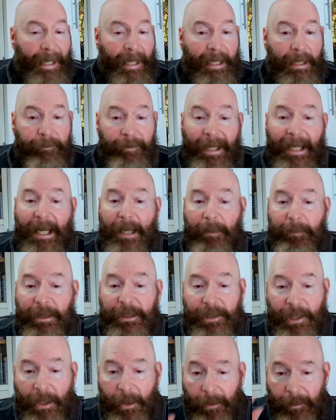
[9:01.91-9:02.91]
And if you
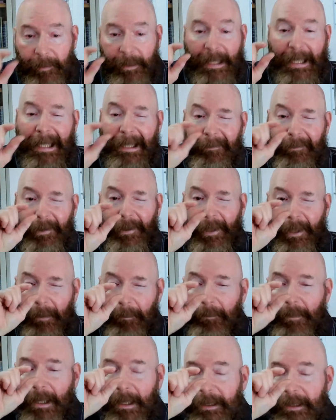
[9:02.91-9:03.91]
happen to know even
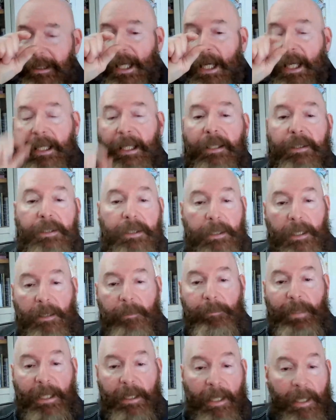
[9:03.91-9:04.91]
the tiniest
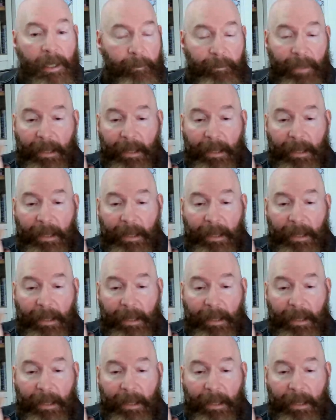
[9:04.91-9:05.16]
little bit,